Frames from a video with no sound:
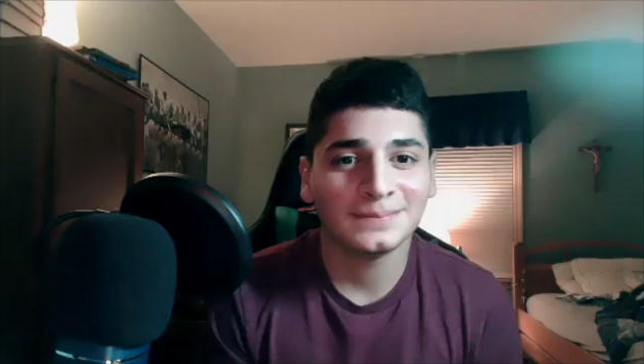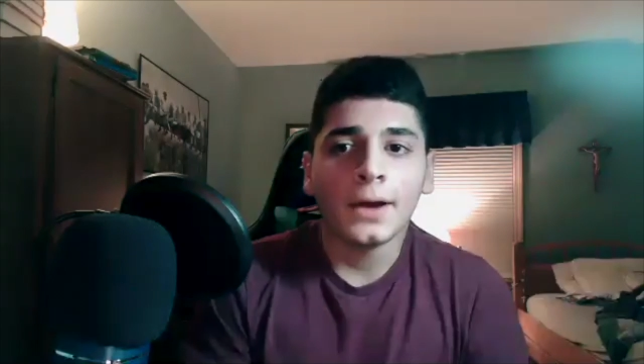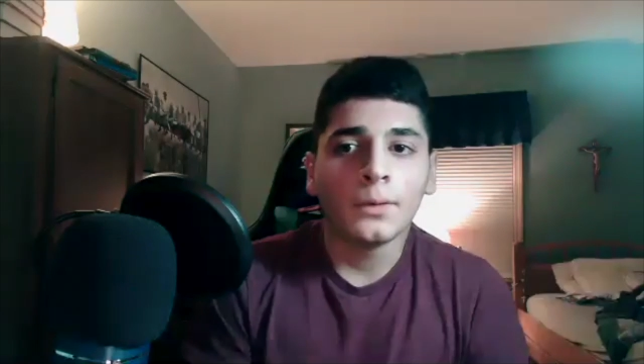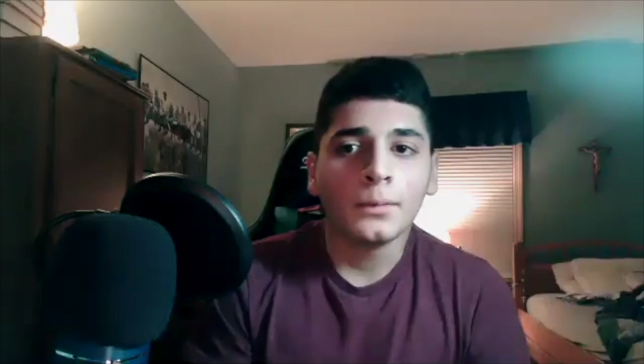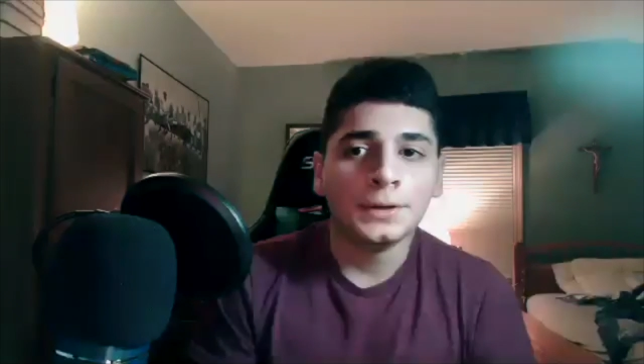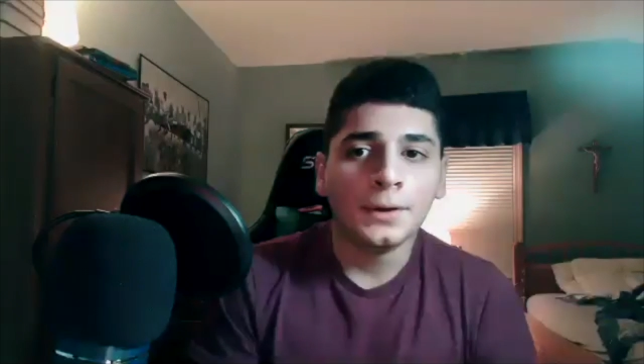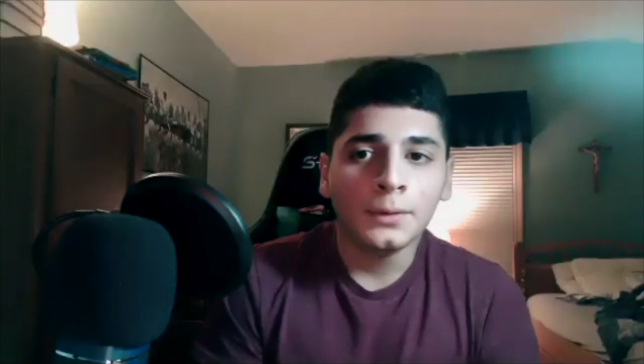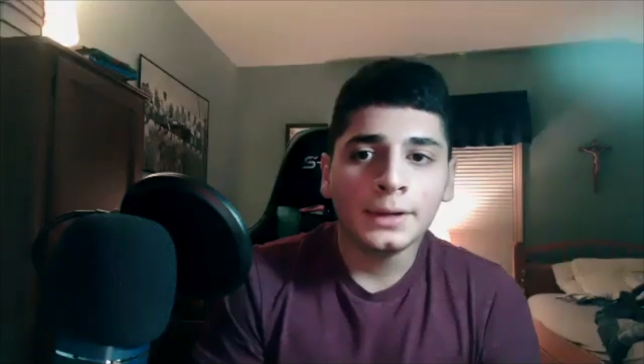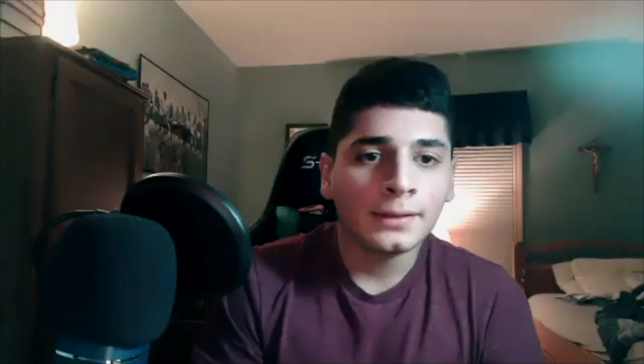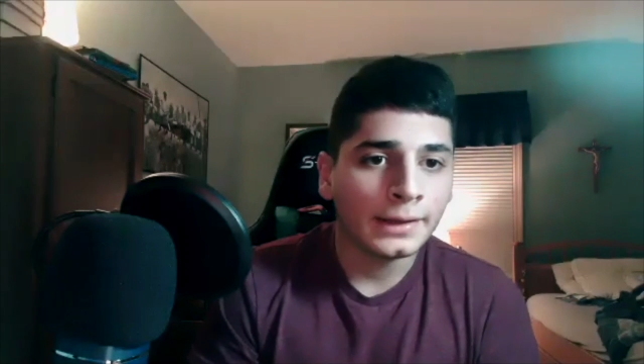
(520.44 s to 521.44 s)
now we know
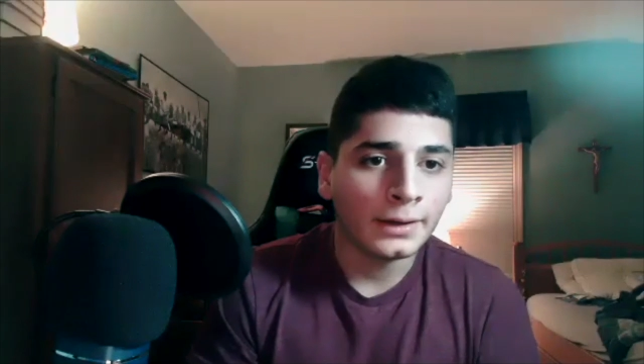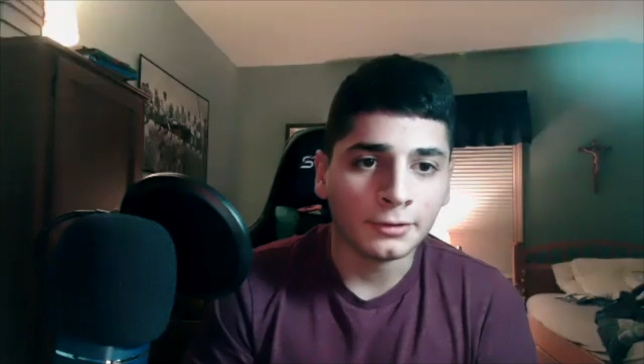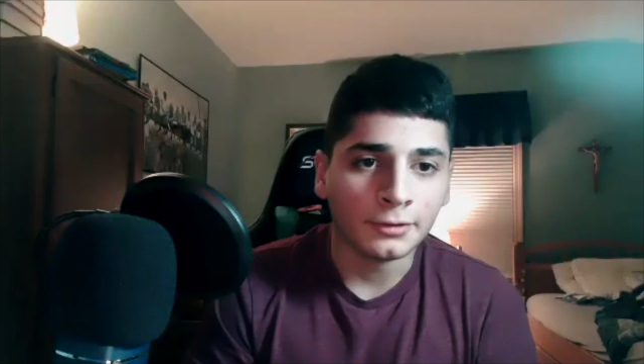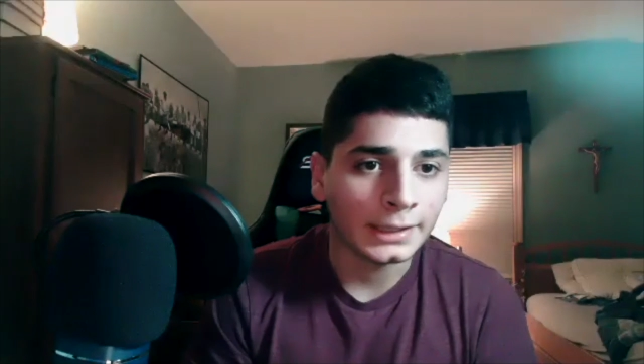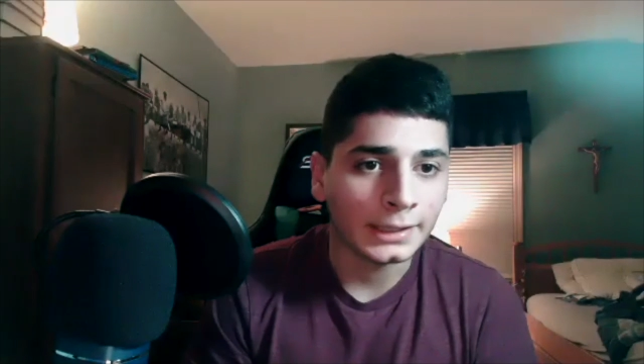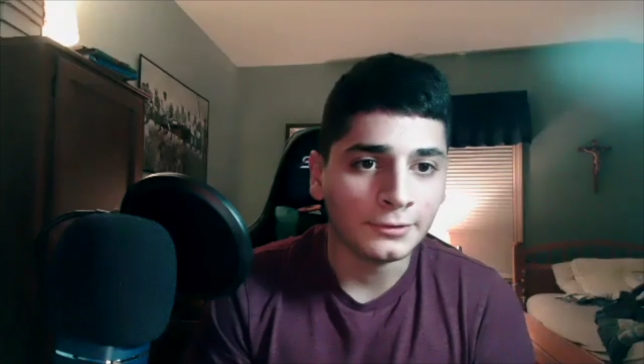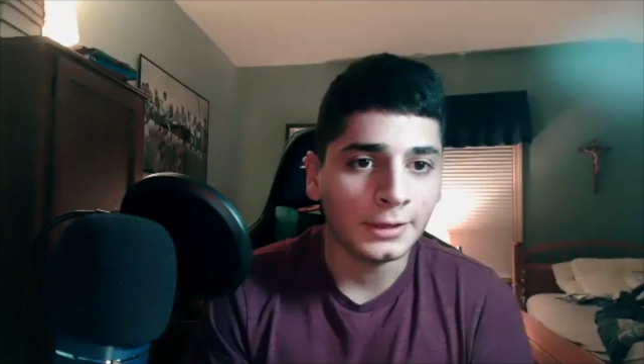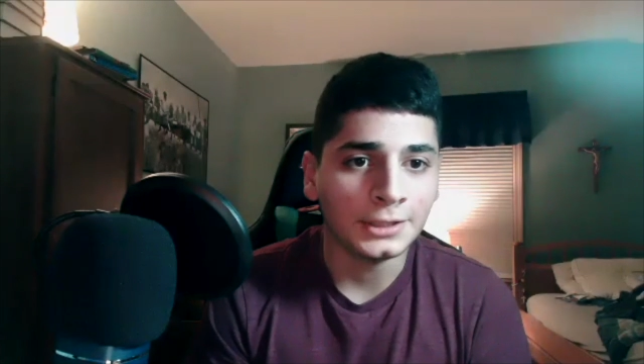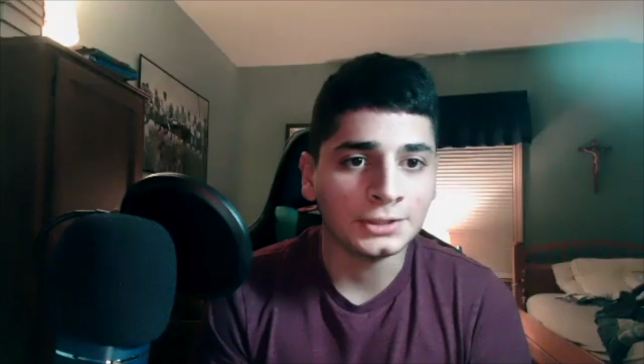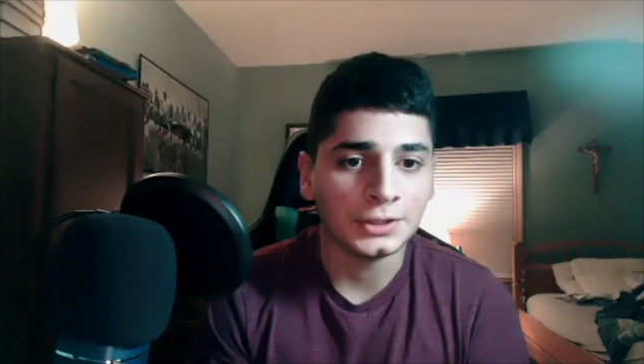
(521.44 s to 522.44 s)
he had, like, a rocky
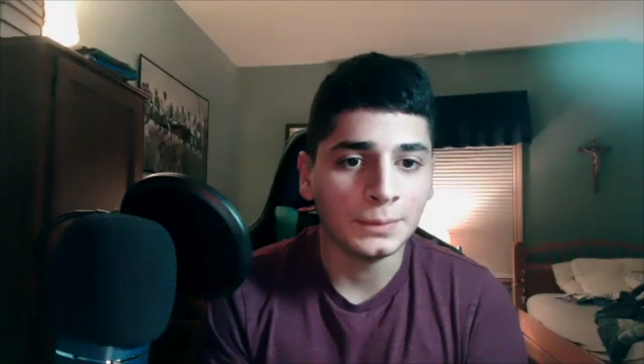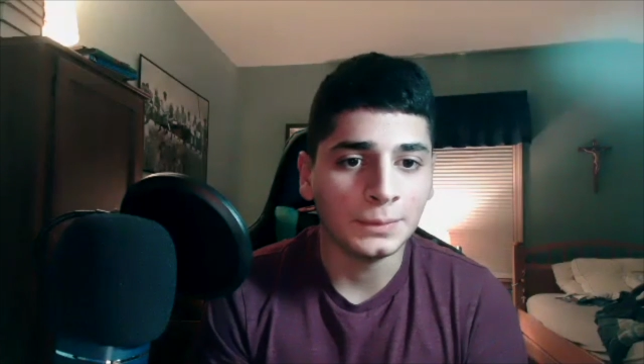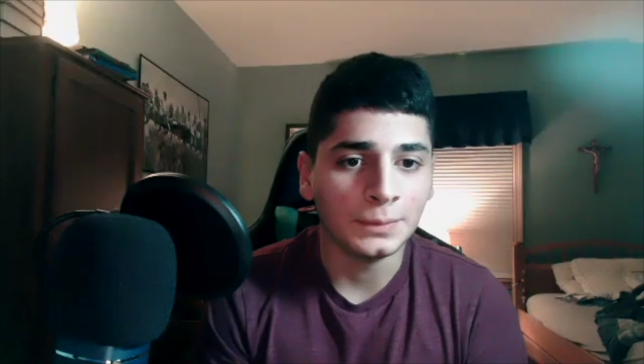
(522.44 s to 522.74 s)
relationship with